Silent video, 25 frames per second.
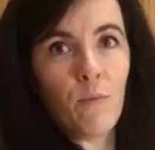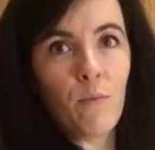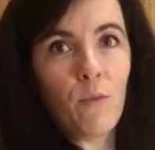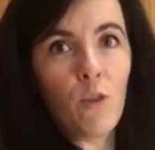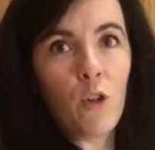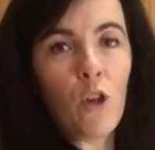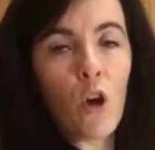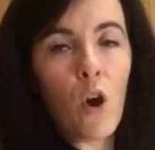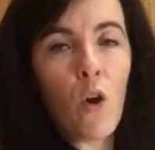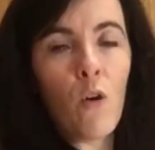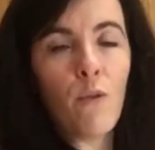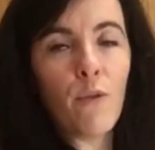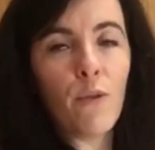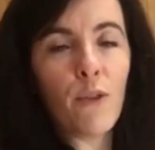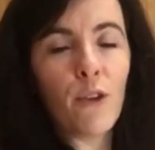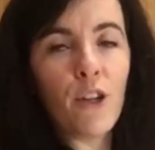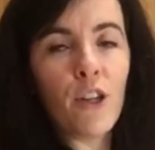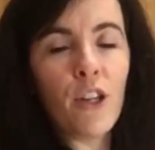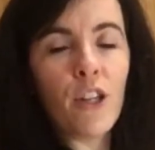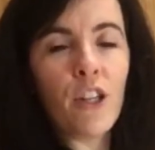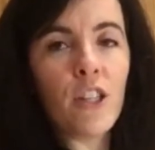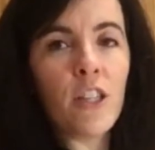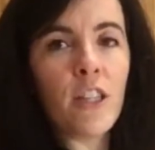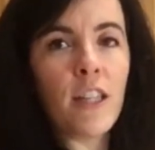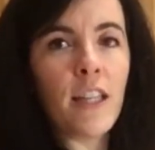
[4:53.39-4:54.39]
go for
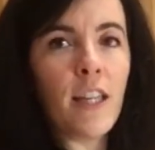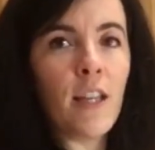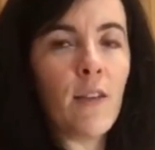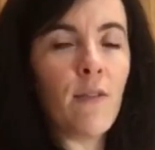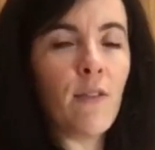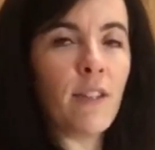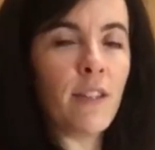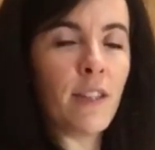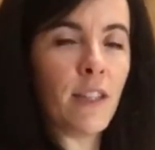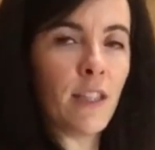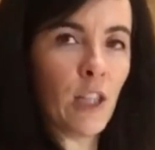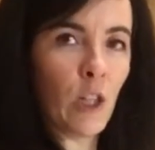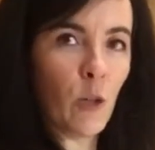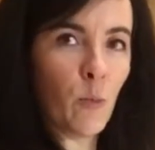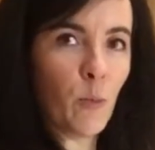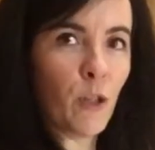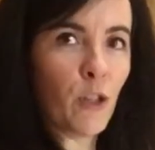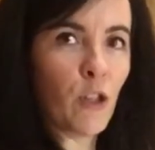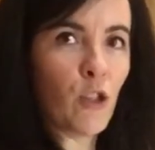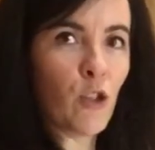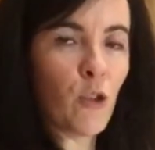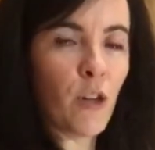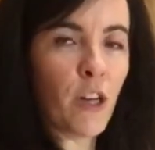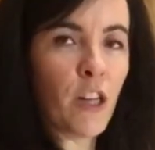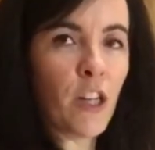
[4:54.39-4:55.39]
it. If it's a little bit
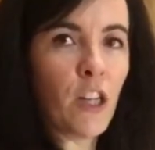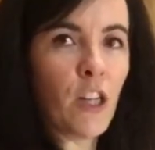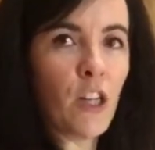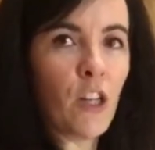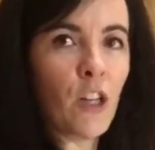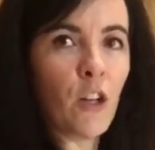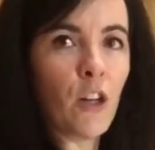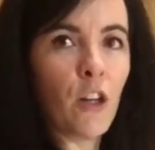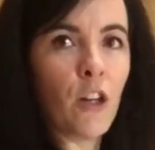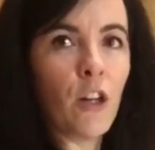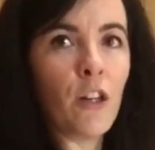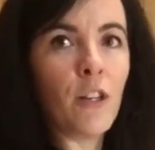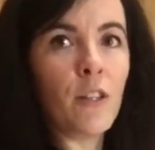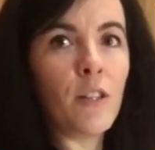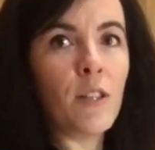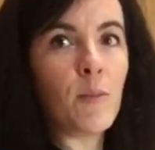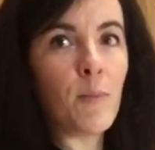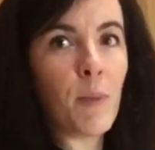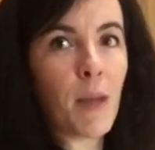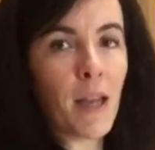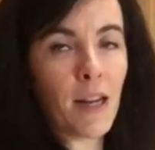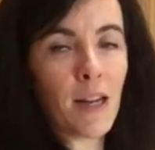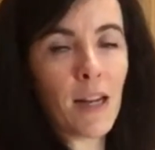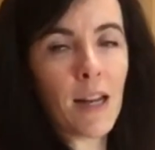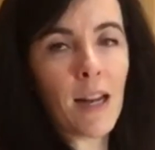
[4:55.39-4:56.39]
trickier,
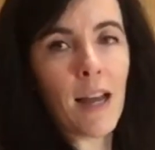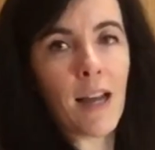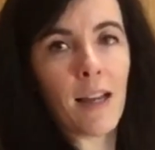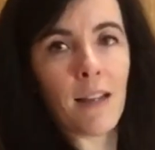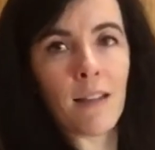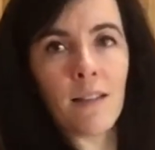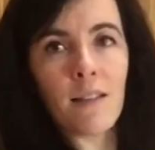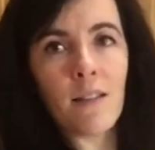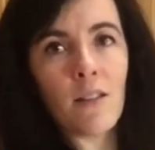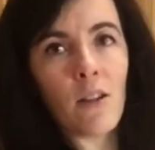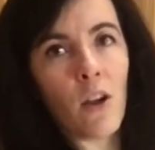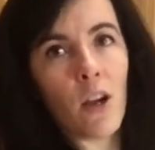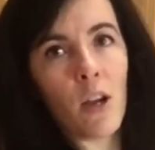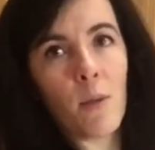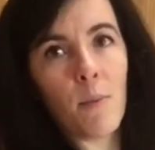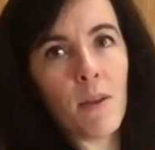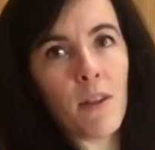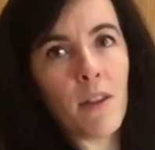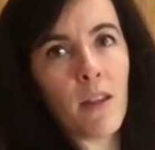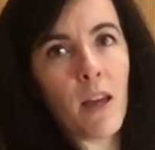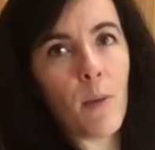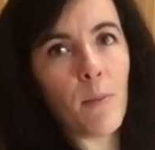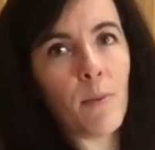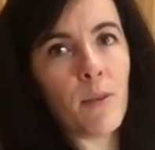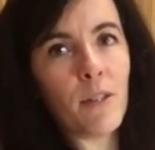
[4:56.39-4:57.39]
spend less time in
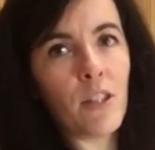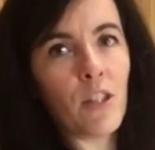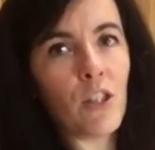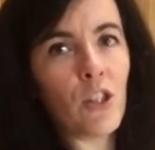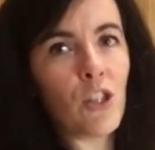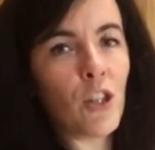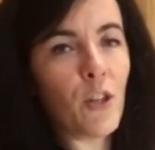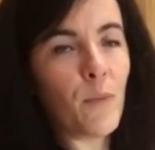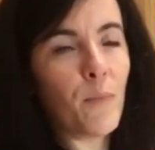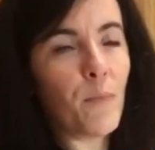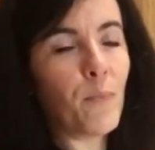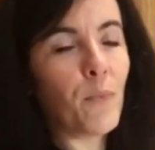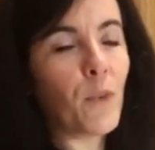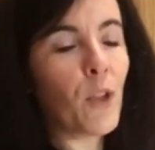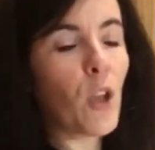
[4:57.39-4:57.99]
that position.